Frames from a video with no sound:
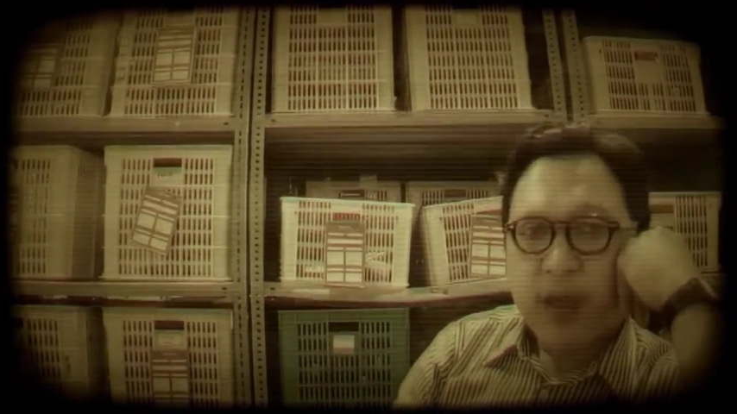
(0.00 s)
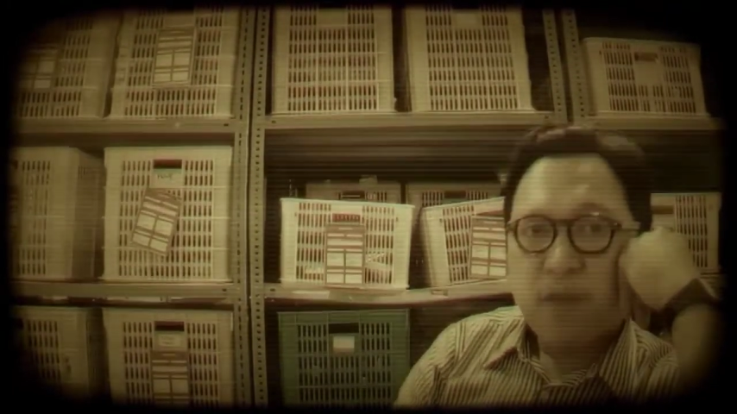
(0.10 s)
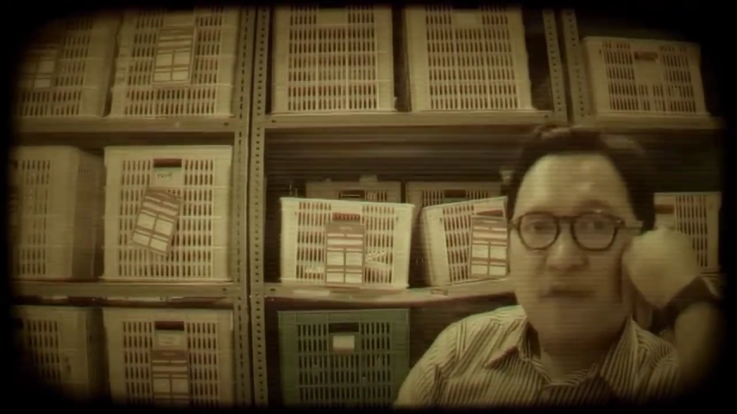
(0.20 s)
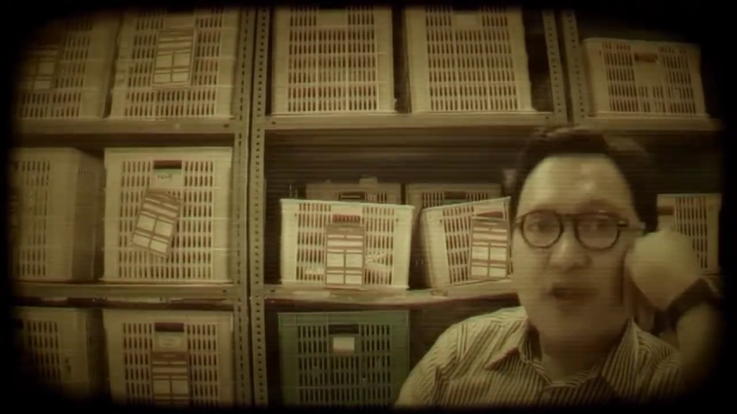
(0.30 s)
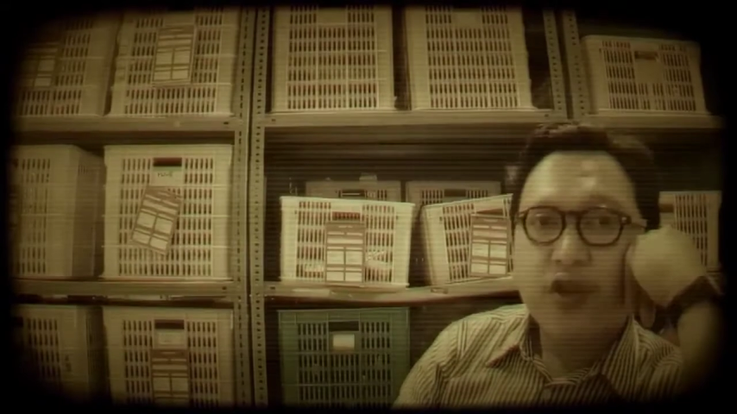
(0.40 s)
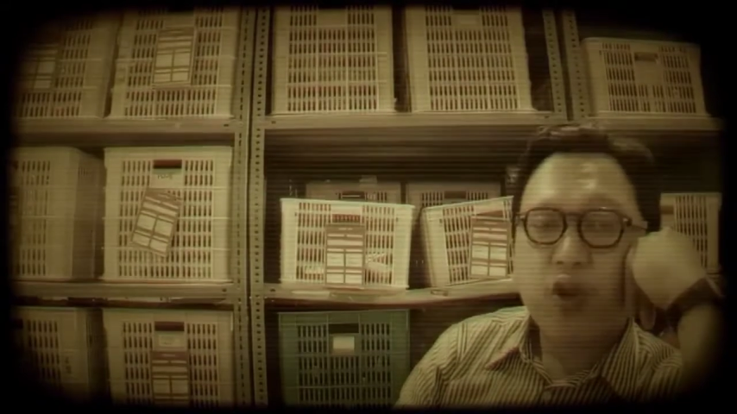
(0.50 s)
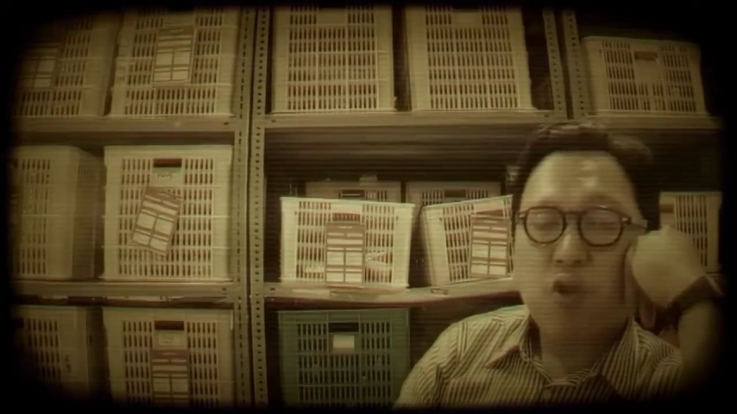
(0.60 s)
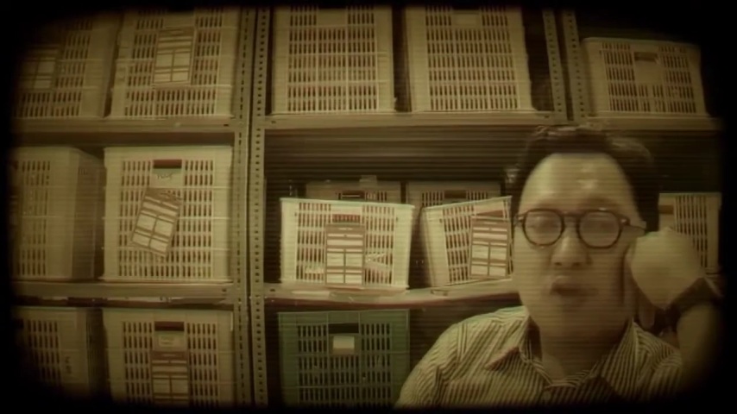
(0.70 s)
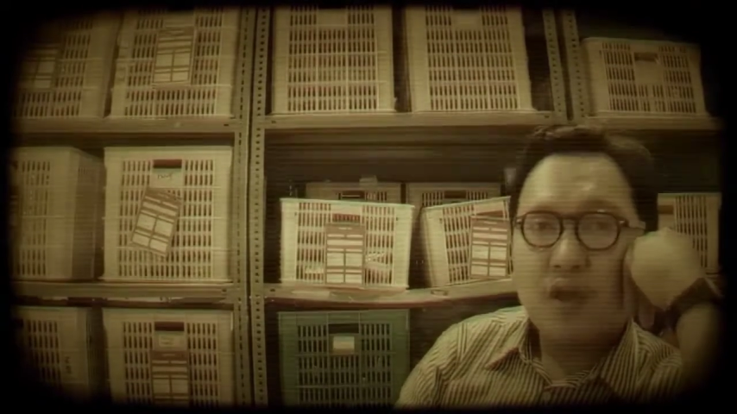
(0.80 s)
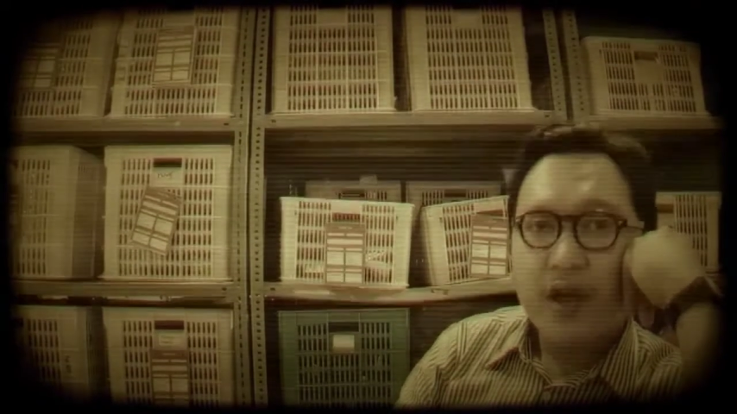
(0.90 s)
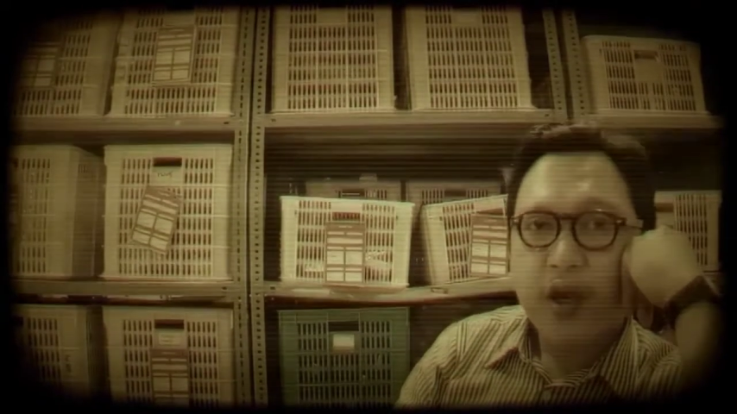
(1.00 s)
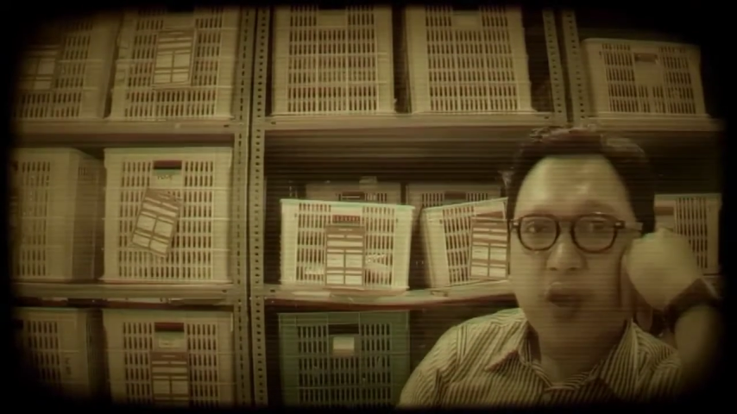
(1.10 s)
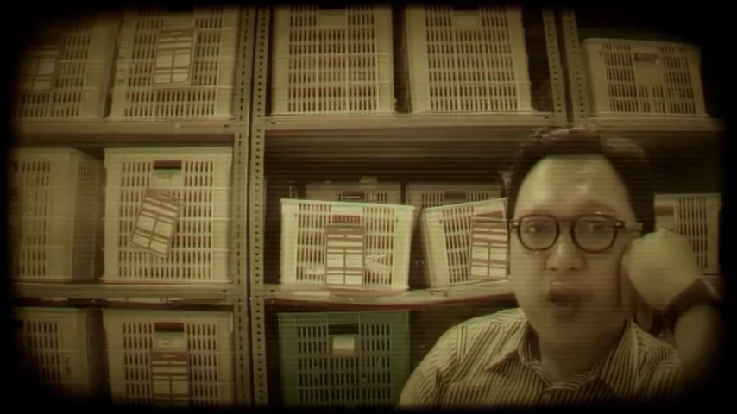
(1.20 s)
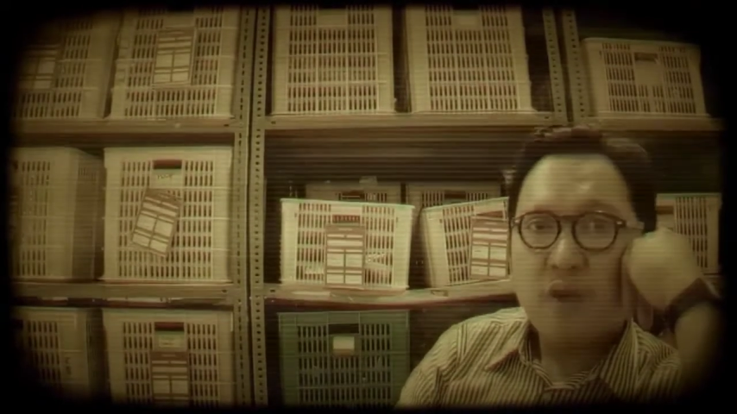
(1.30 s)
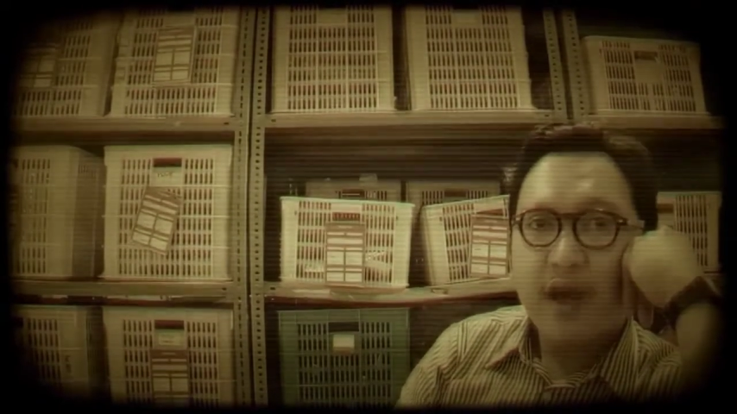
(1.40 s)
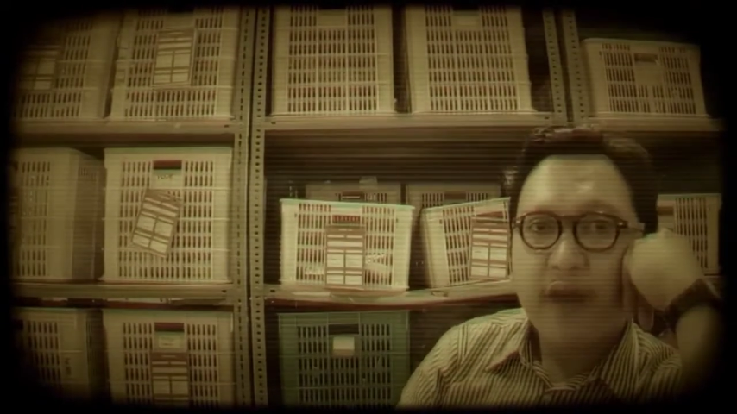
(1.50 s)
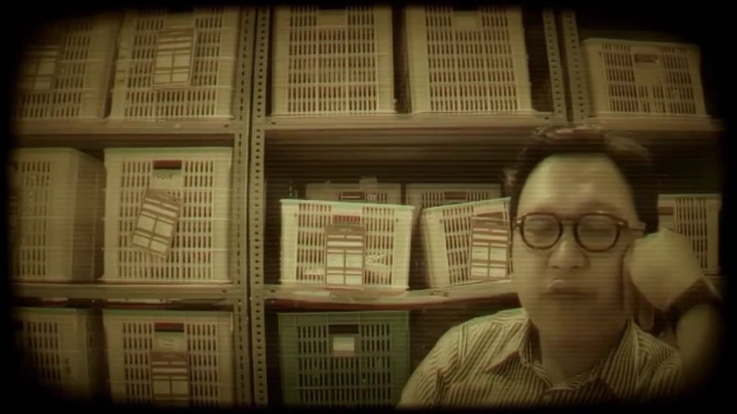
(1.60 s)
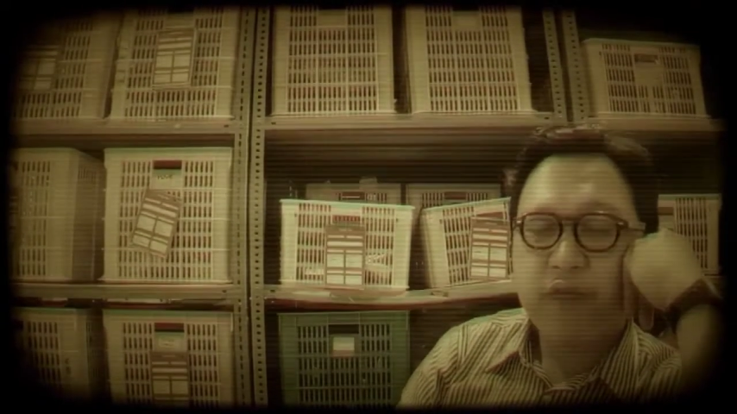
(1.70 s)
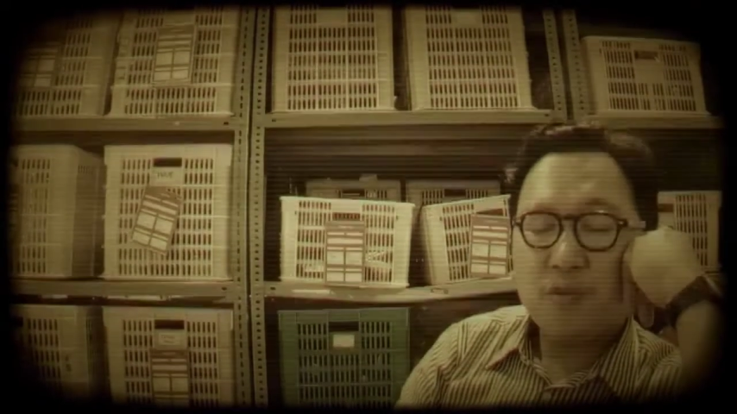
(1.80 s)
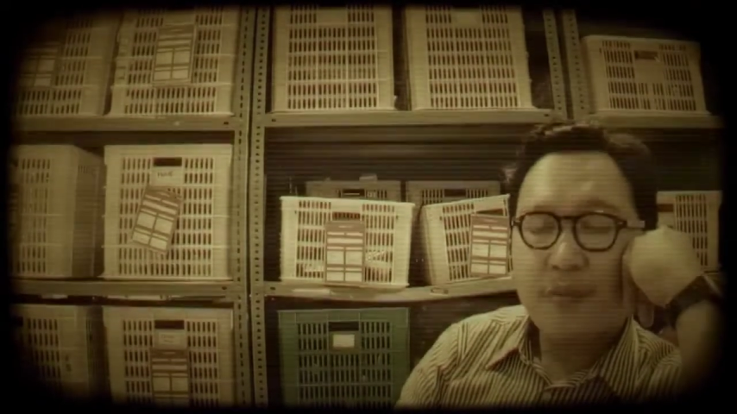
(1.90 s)
Even though you have
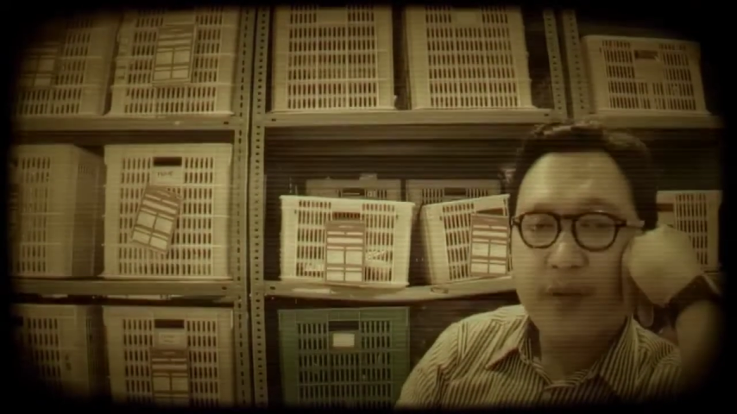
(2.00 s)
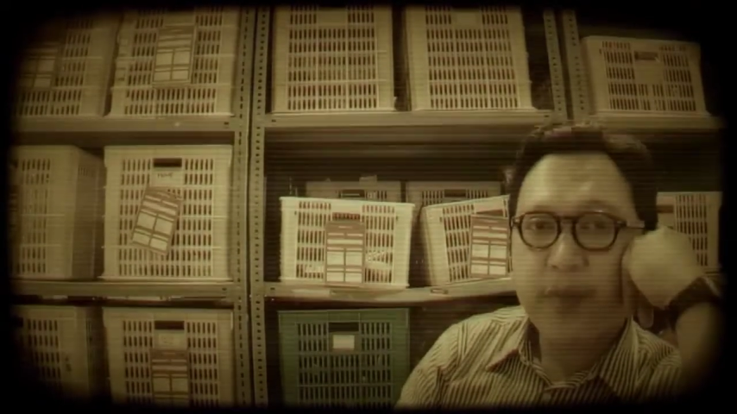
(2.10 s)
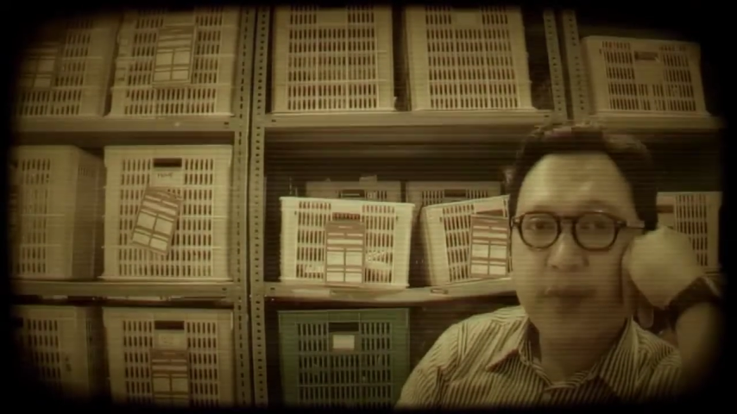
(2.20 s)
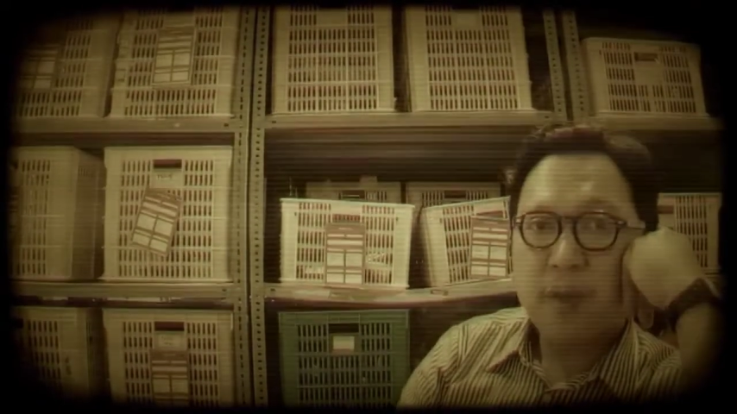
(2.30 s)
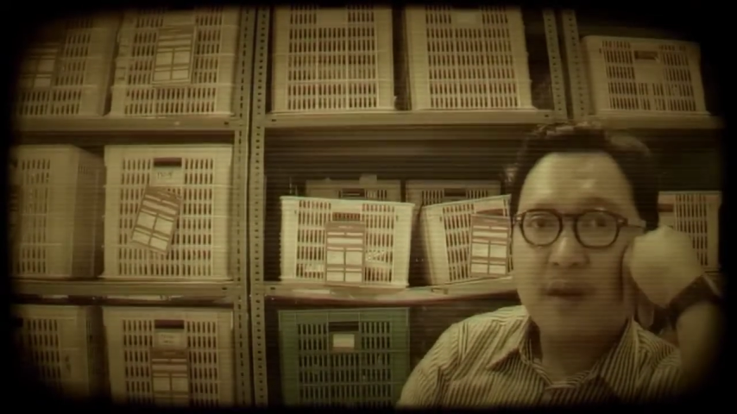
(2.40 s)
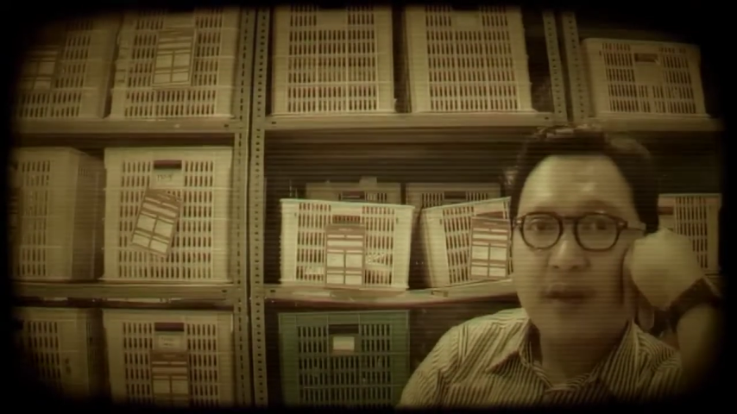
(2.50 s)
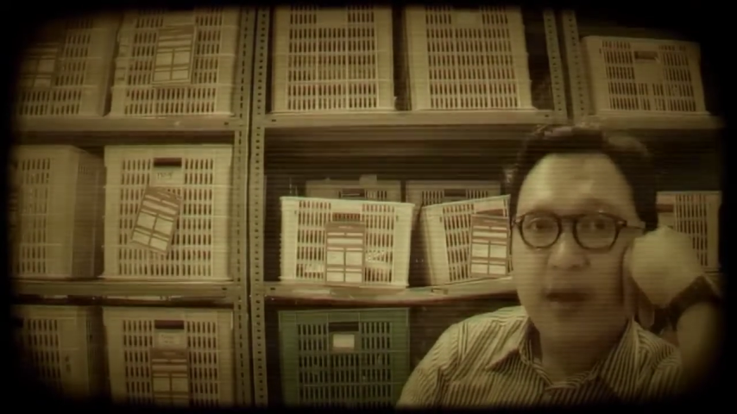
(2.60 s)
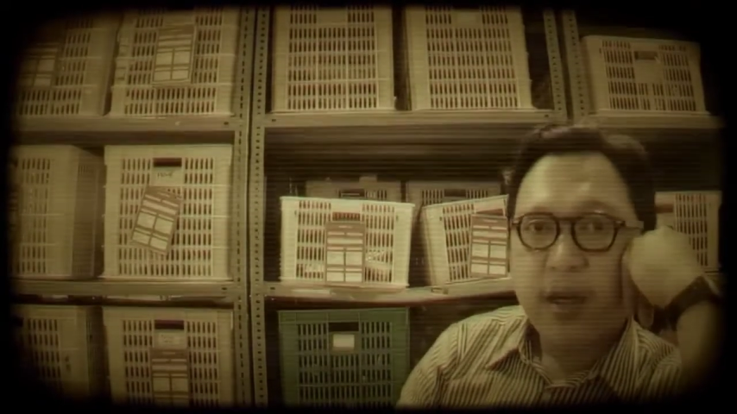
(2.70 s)
to prepare